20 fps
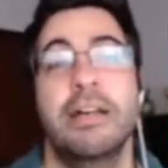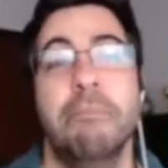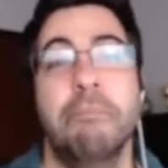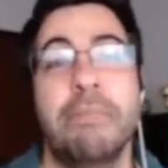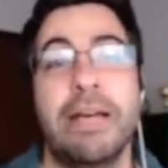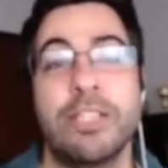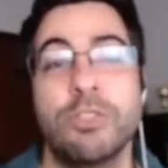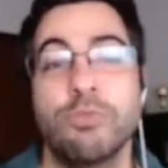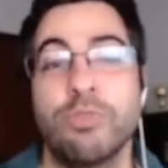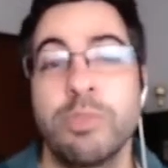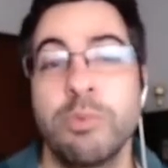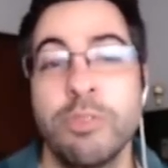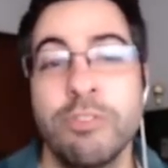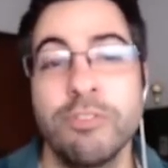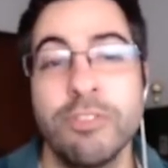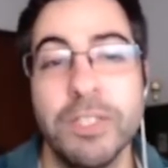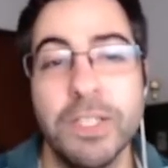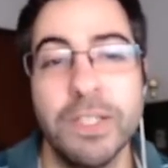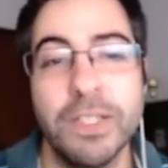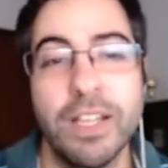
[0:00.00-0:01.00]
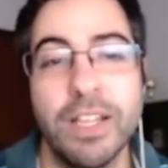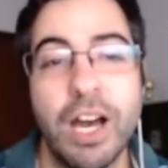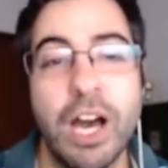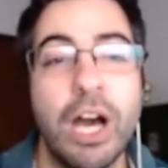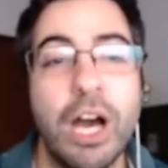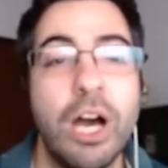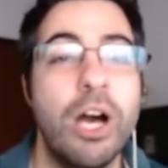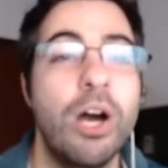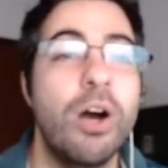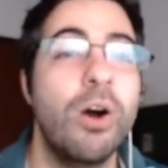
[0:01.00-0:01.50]
mass removal
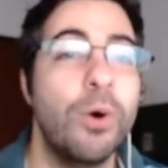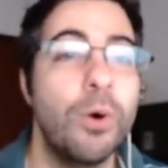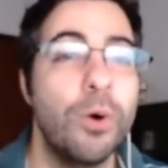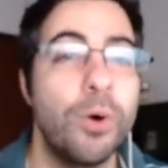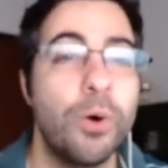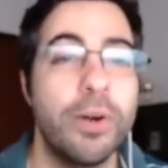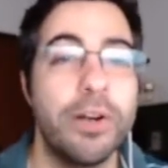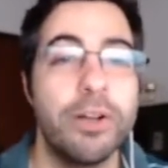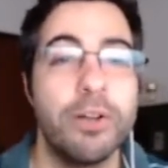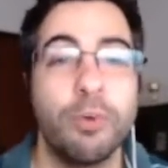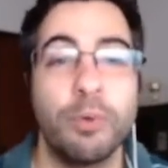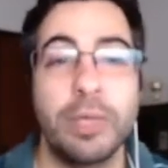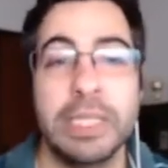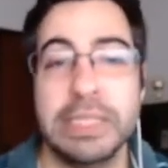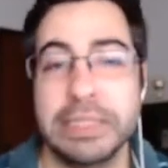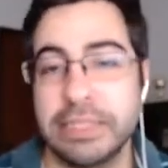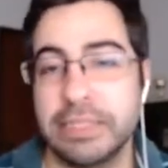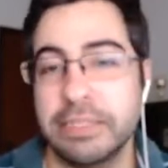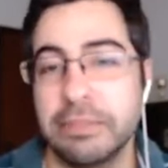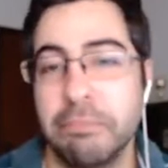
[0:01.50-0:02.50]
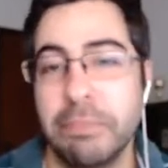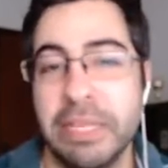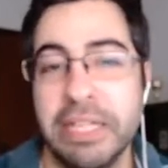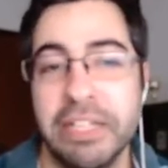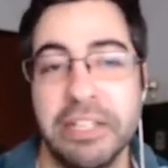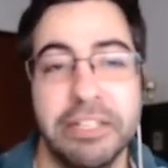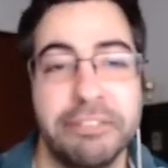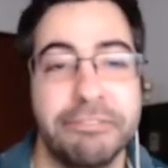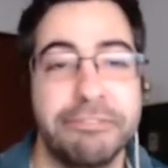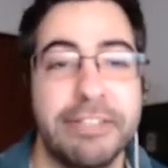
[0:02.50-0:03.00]
or with
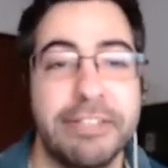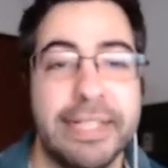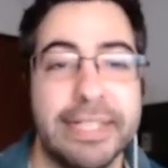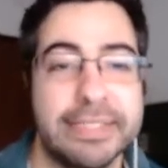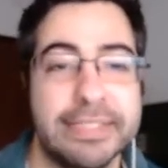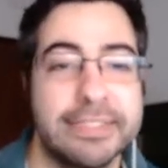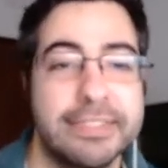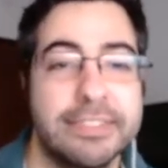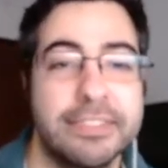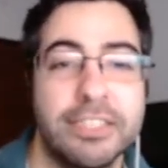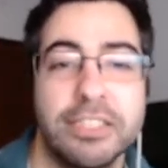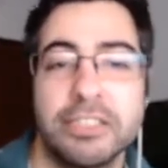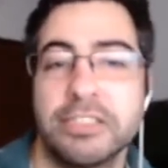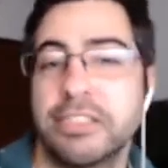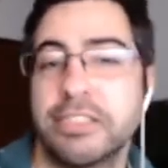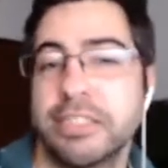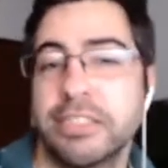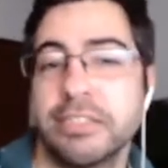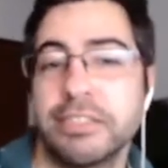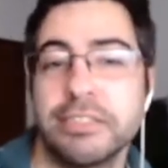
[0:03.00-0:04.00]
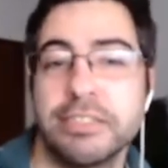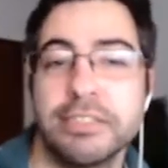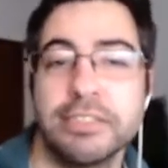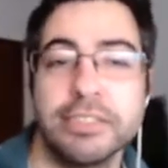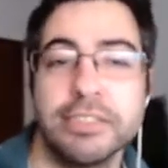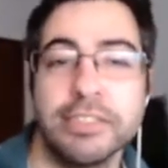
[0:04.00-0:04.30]
minion effects, such as,